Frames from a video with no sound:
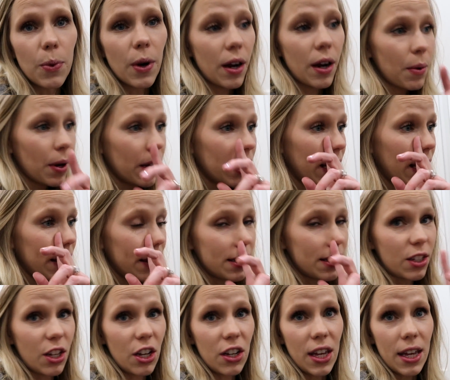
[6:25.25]
We're, we're gonna get
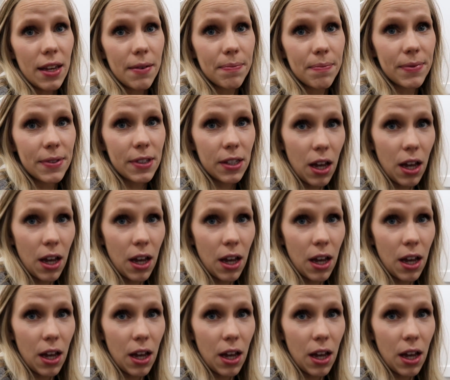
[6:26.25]
this cooking.